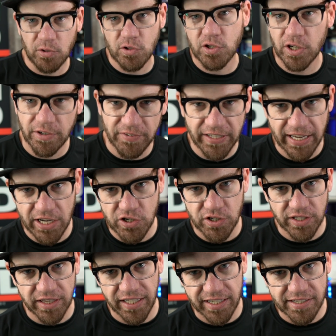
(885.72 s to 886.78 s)

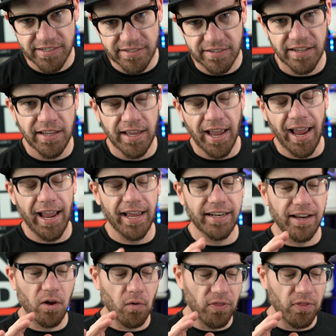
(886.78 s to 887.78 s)
certification things. And